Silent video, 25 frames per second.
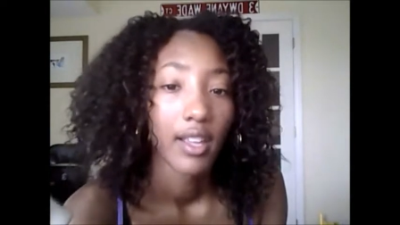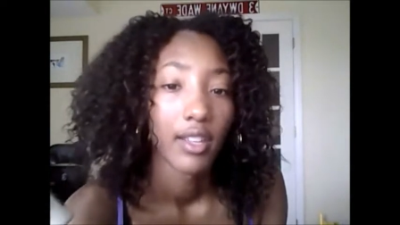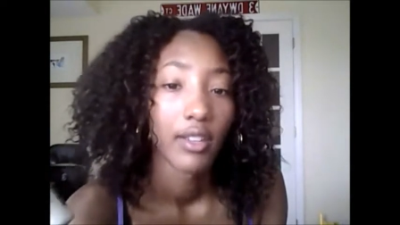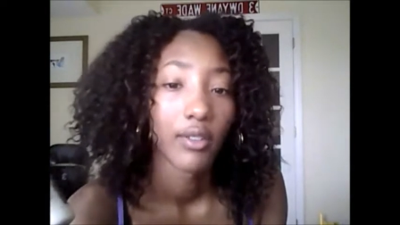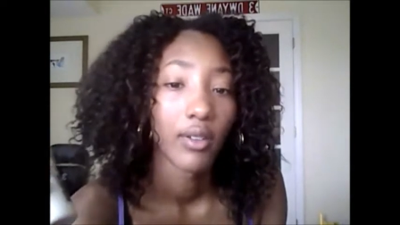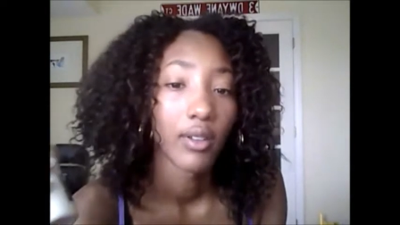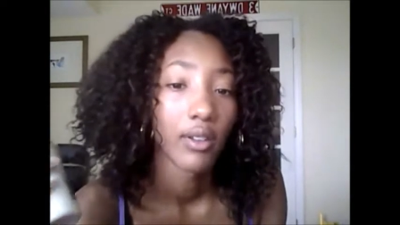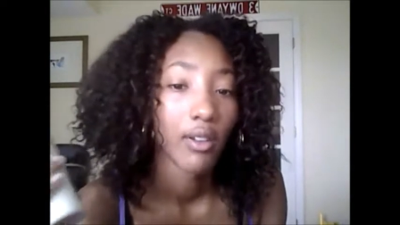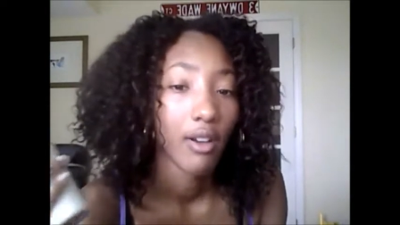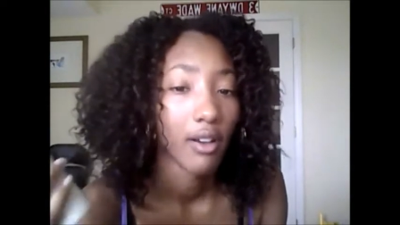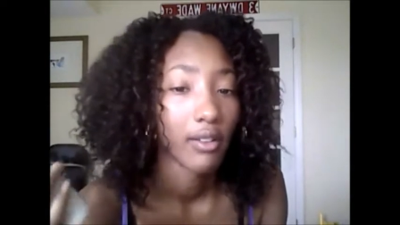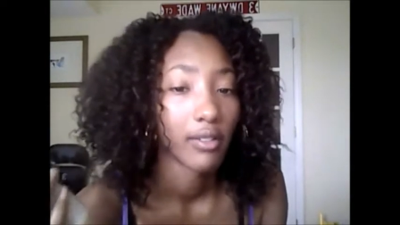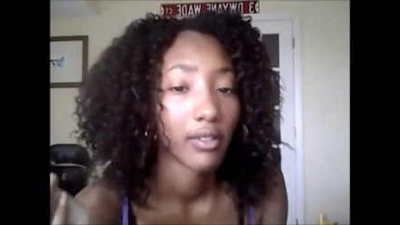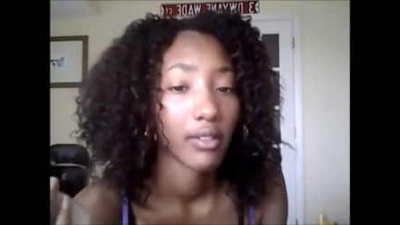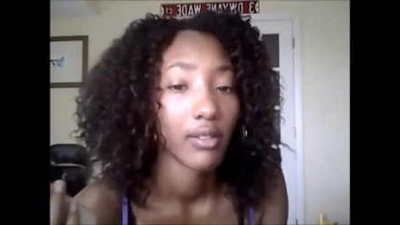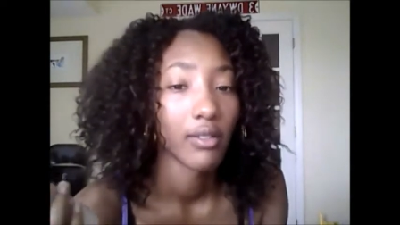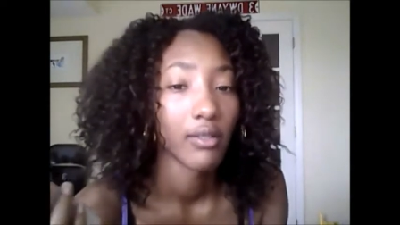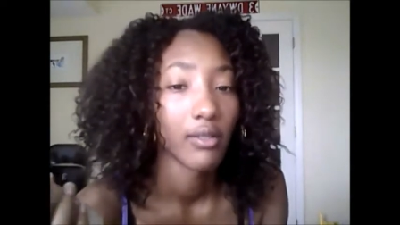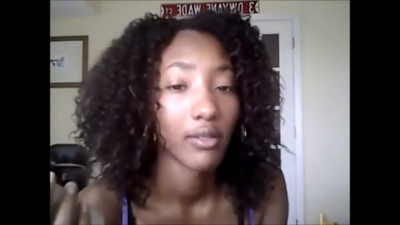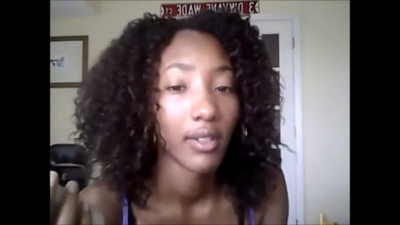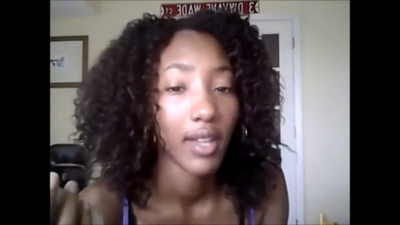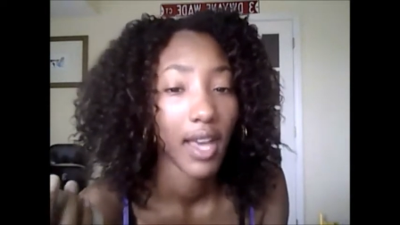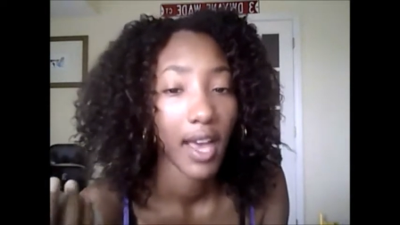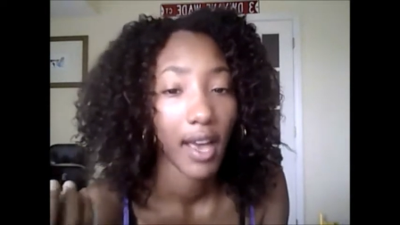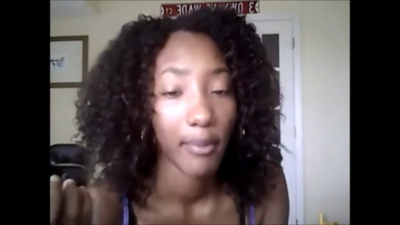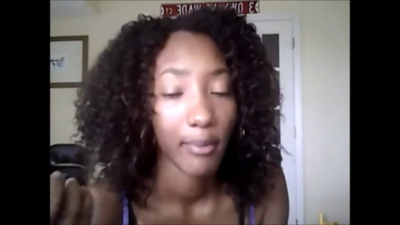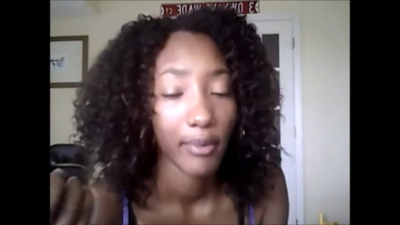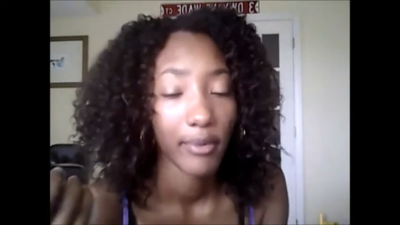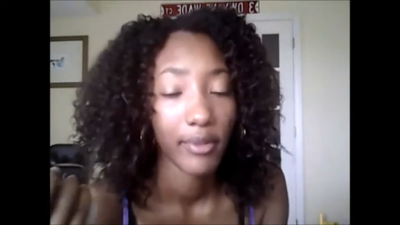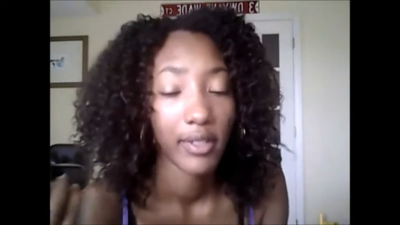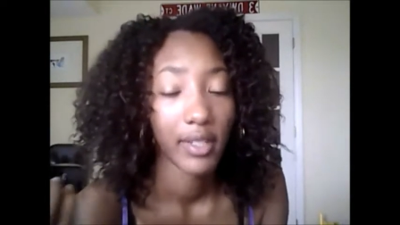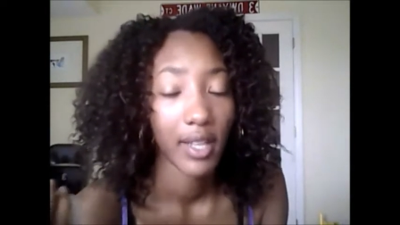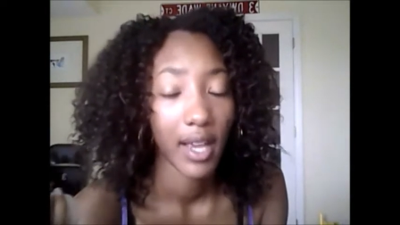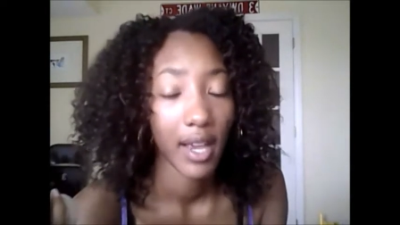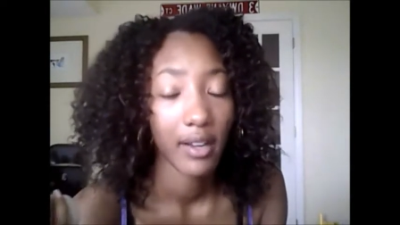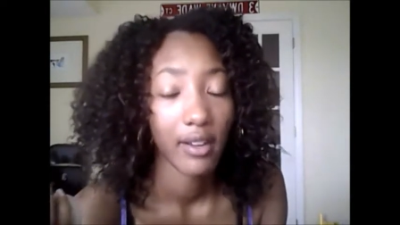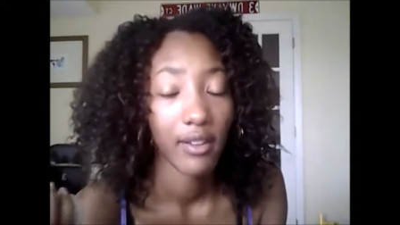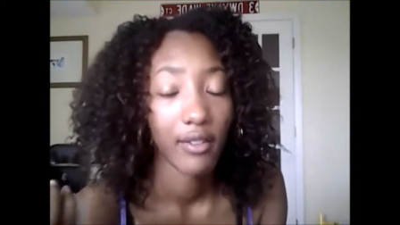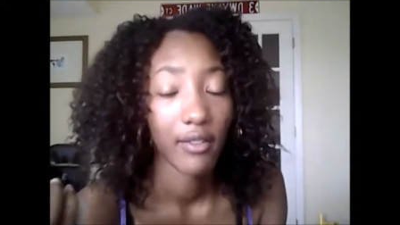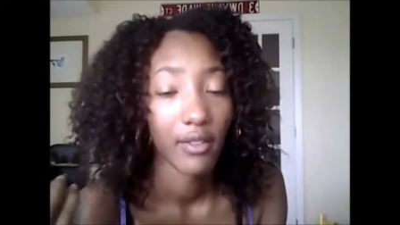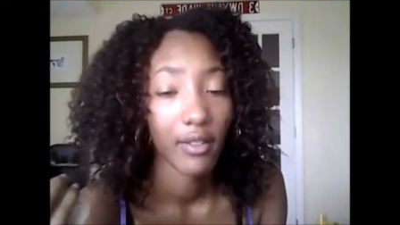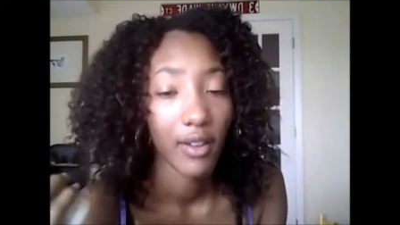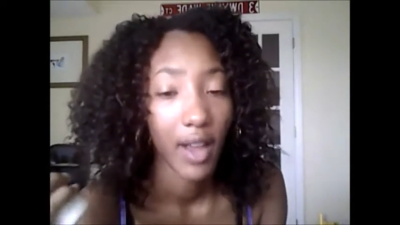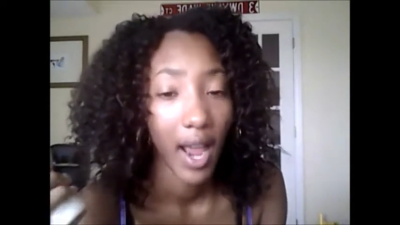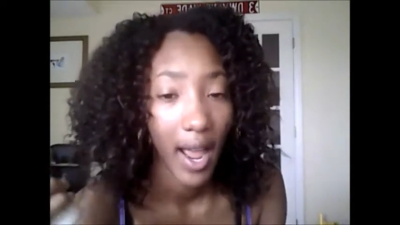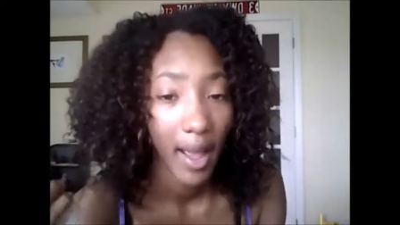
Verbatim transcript: You can also use apple cider